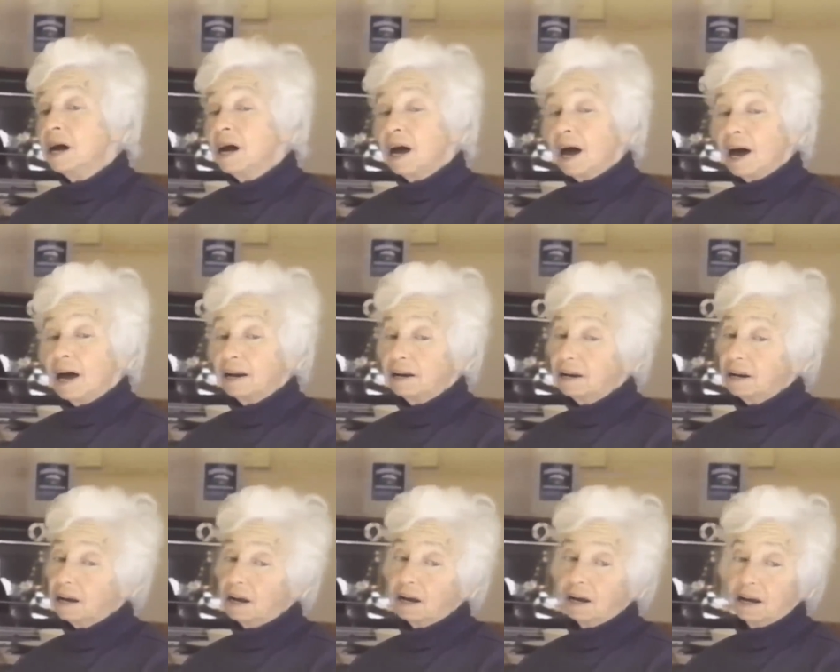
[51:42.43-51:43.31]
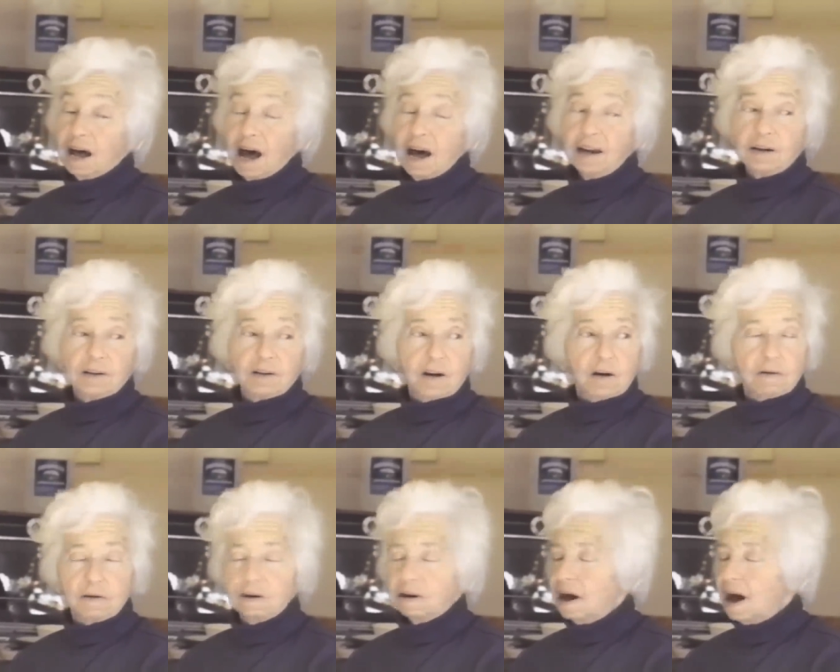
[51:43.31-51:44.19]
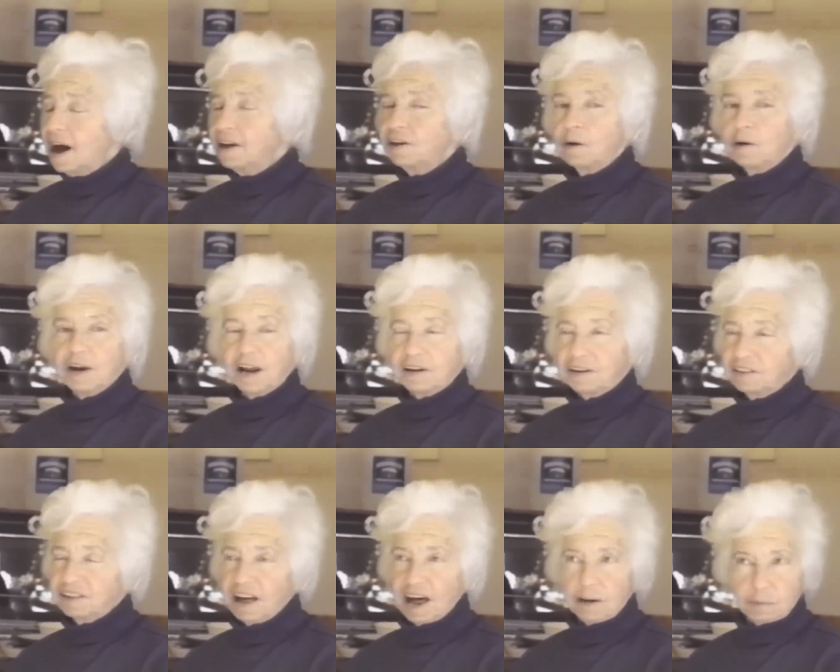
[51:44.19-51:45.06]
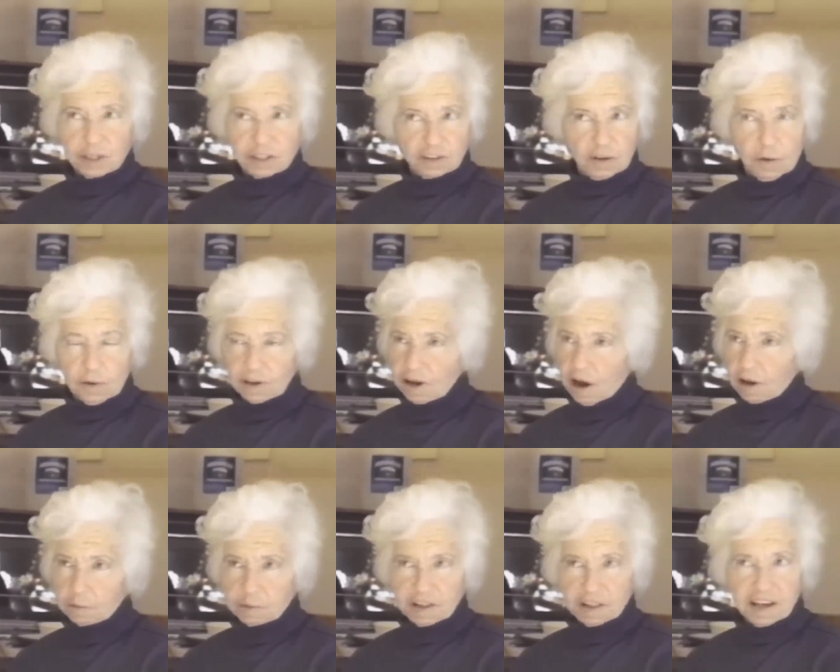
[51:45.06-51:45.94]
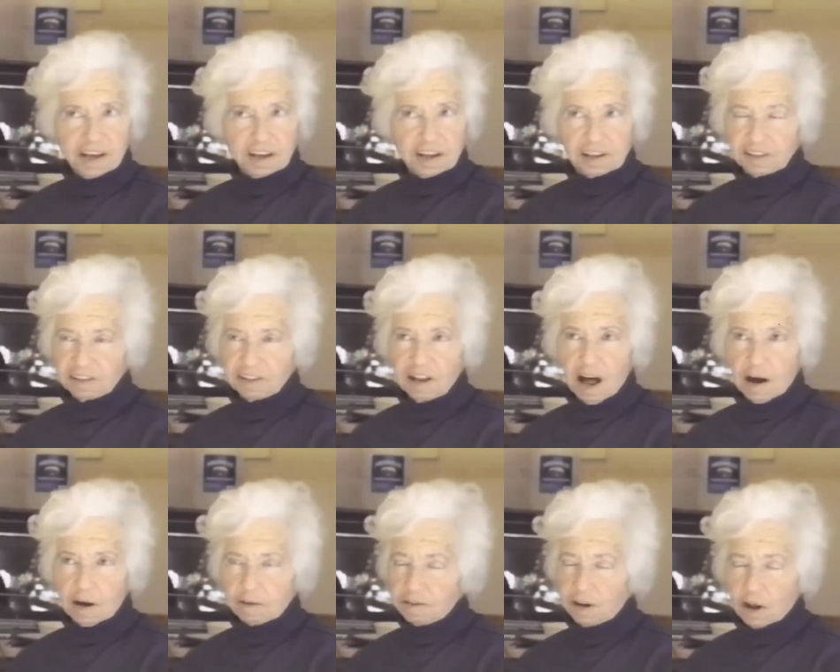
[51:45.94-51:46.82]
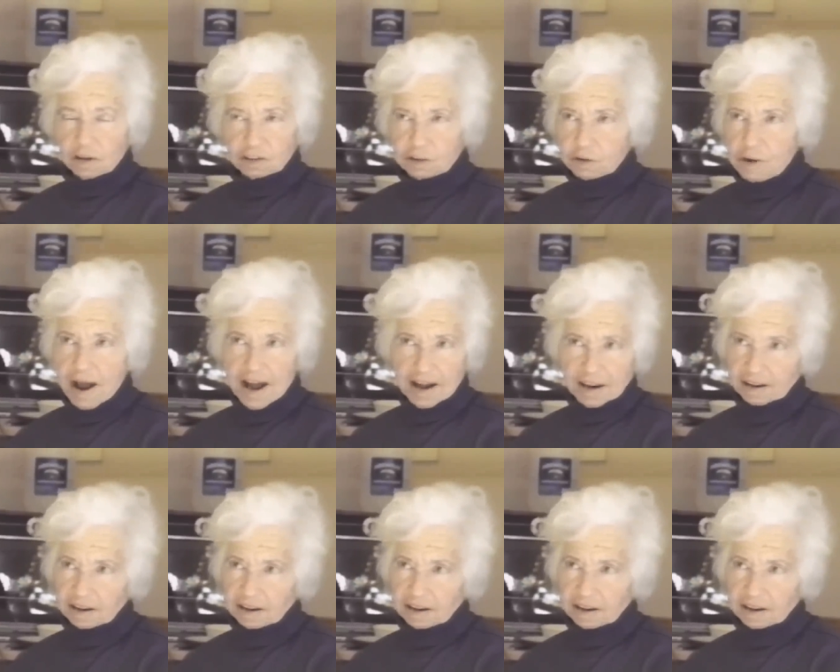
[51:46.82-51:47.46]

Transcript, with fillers: And uh, I don't know. I don't understand what's going on with Higgins now. I've lost track.